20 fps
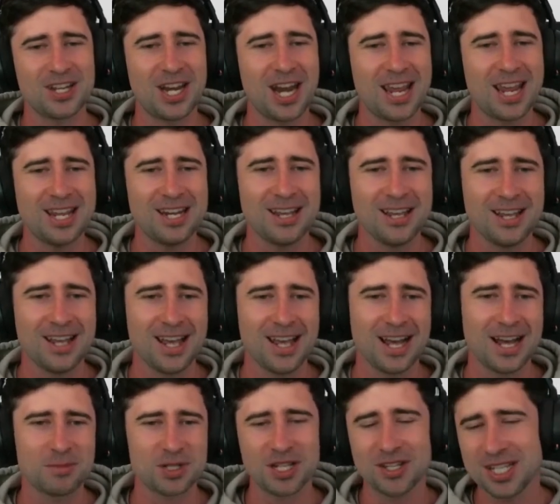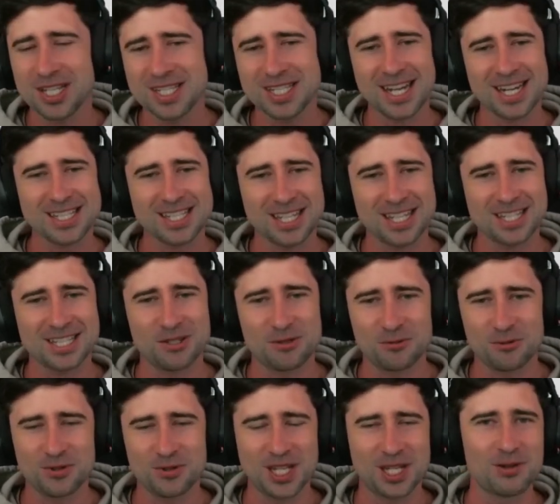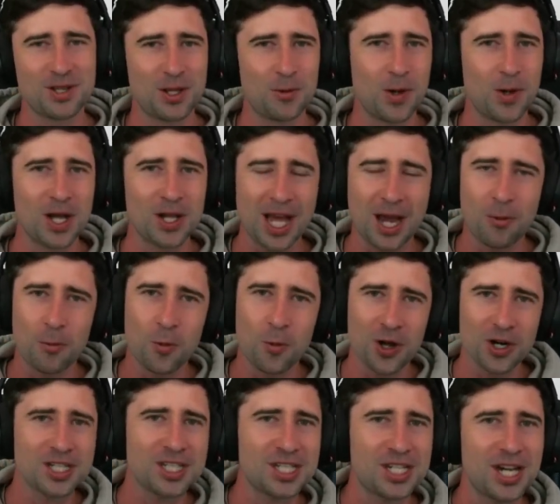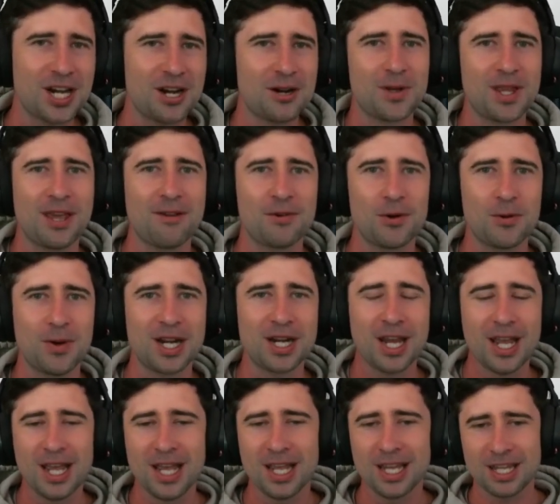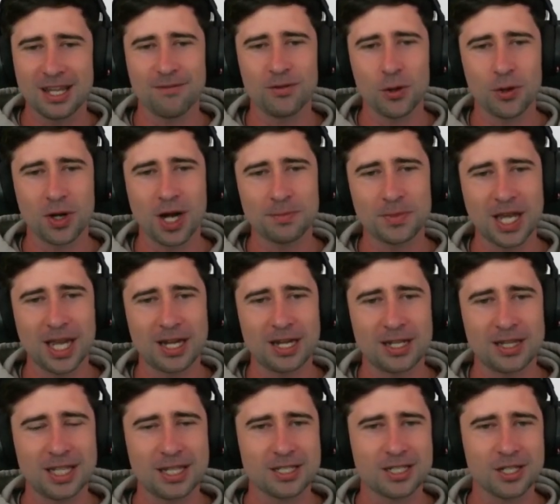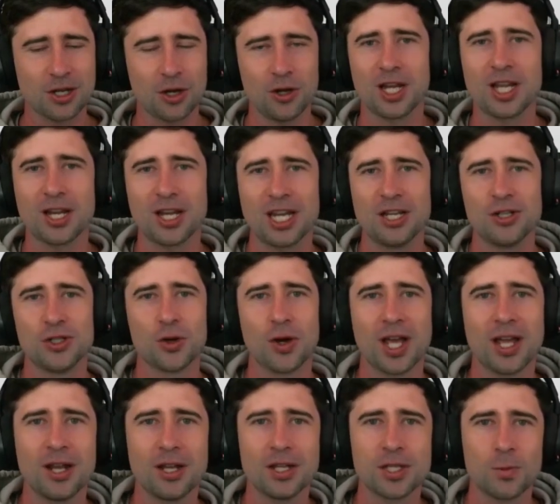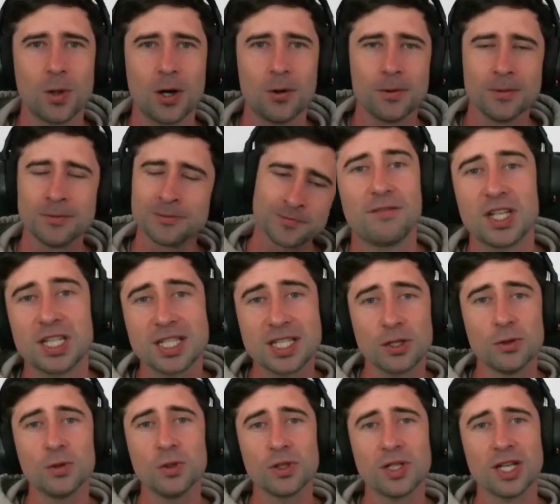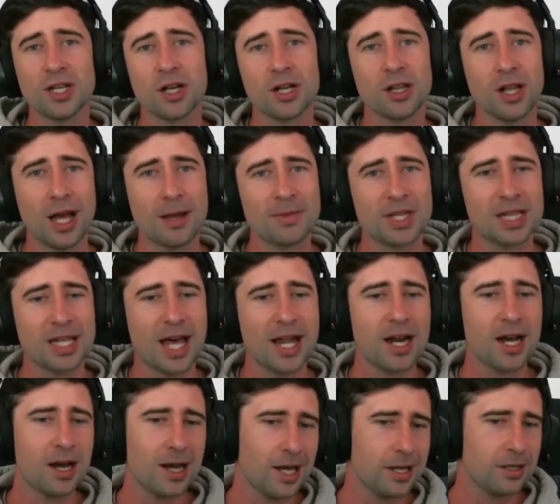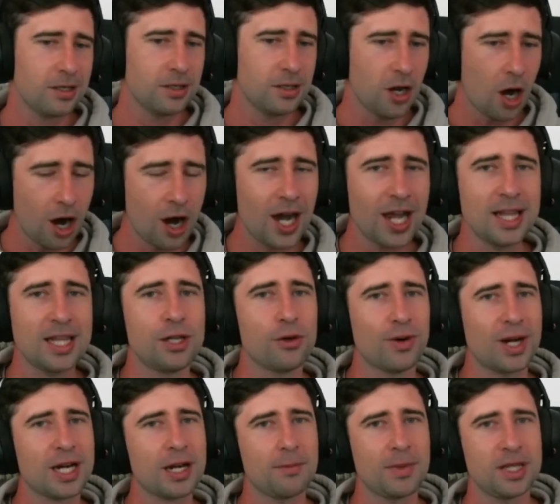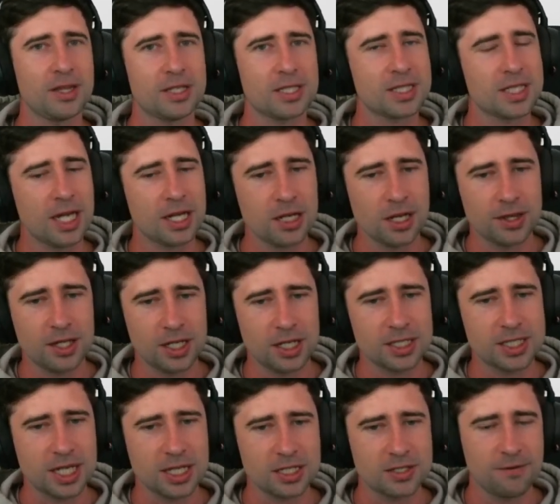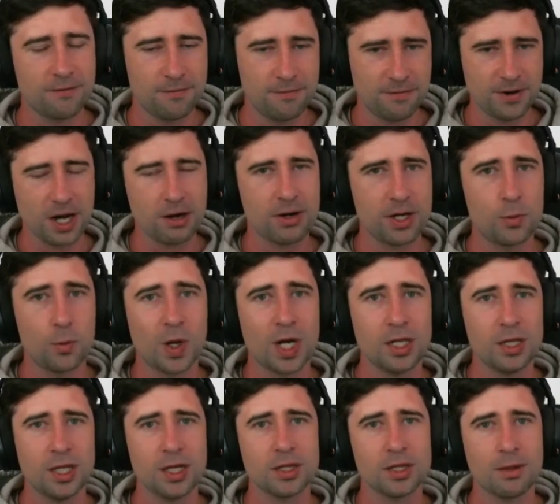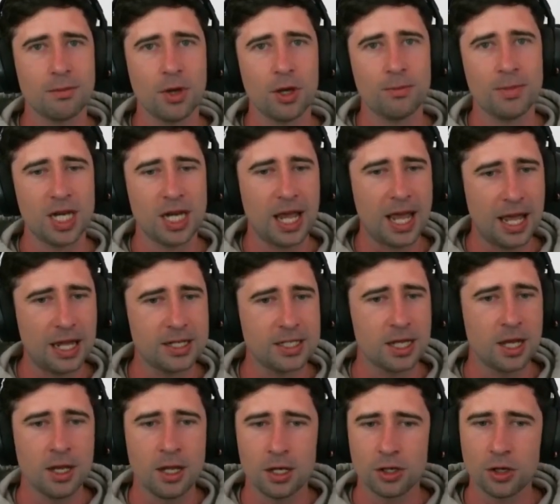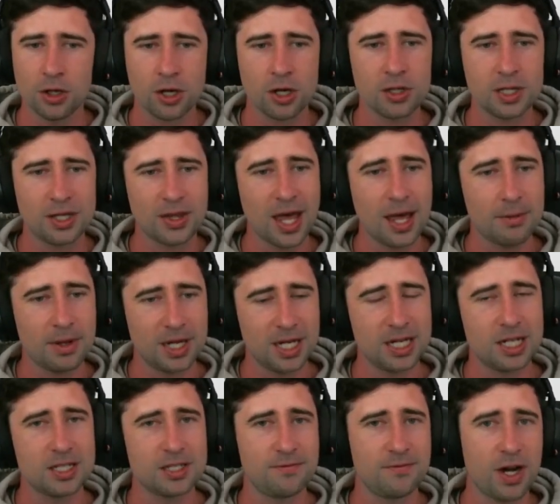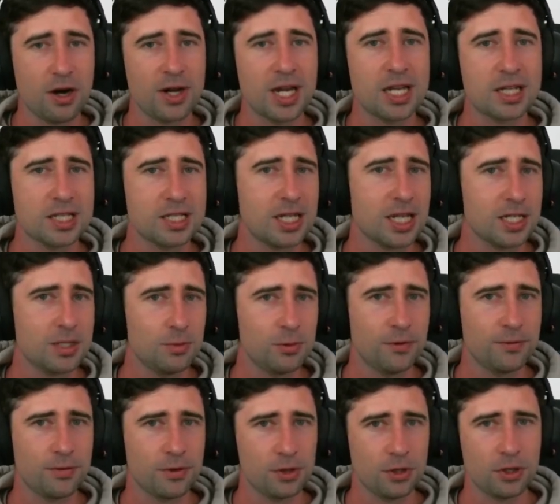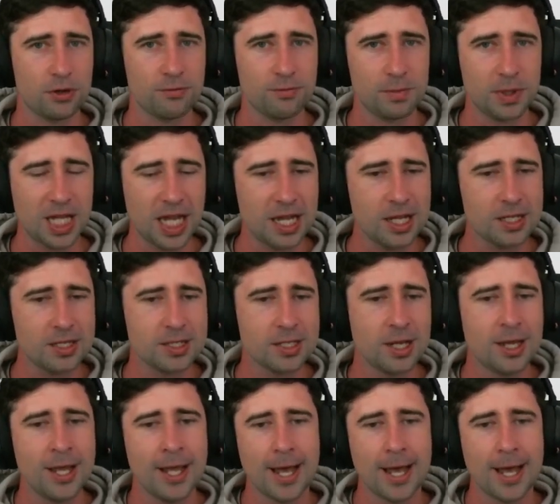you need. So this deck does really, really well. I wanted to share it with everyone, give you an updated list so you can enjoy it as well. If you're still looking to climb the ladder, I'd highly recommend this deck. I think it does very well at the moment. And not only that, but it is very accessible for a lot of players.